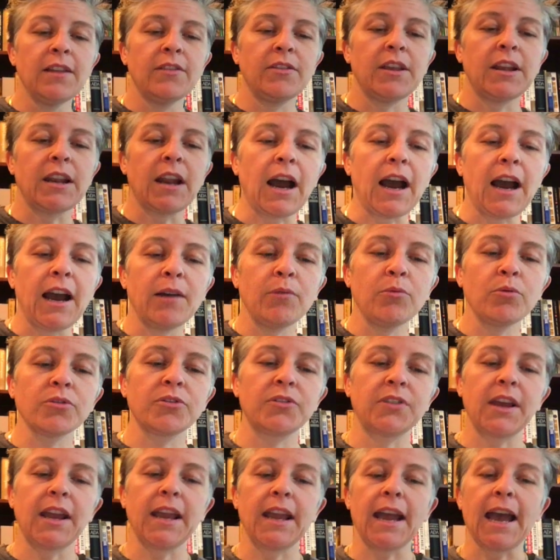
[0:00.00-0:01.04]
then I will
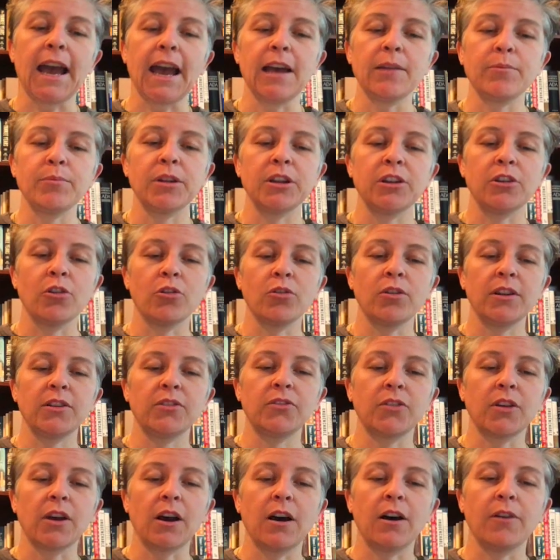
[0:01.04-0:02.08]
say admin
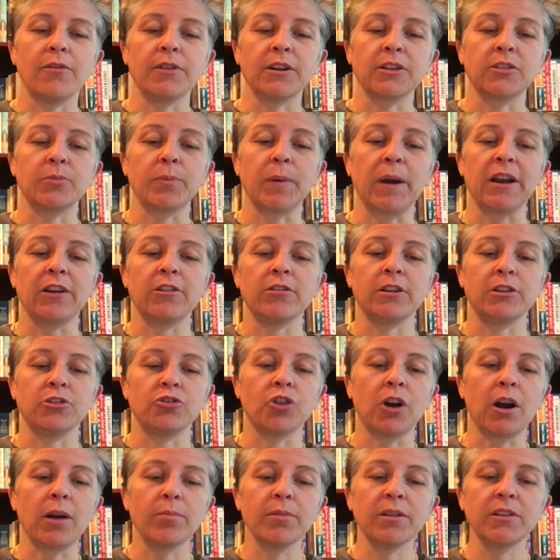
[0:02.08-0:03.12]
notice of expiring
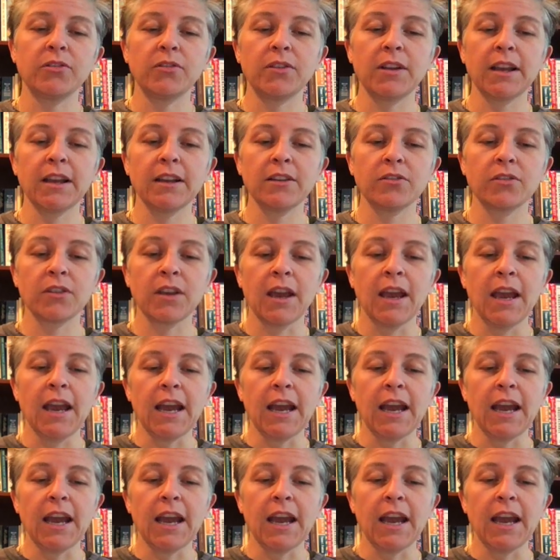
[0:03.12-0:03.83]
job listings.